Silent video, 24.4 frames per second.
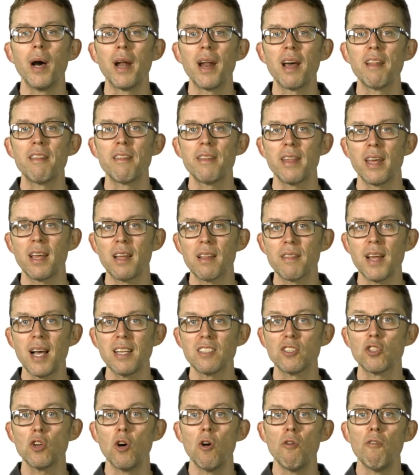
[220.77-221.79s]
and I think
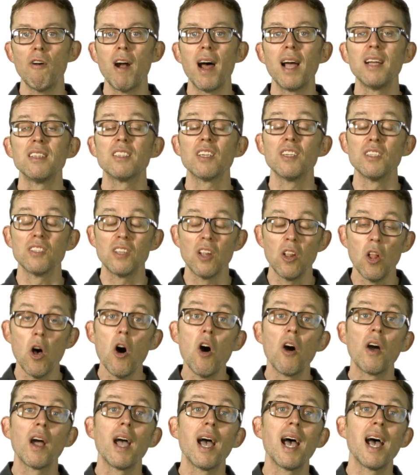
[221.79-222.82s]
that's all right, as
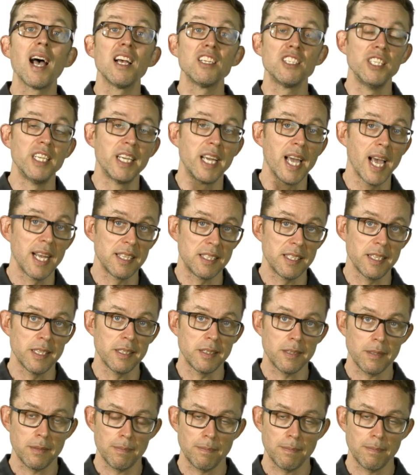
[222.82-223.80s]
long as you get it.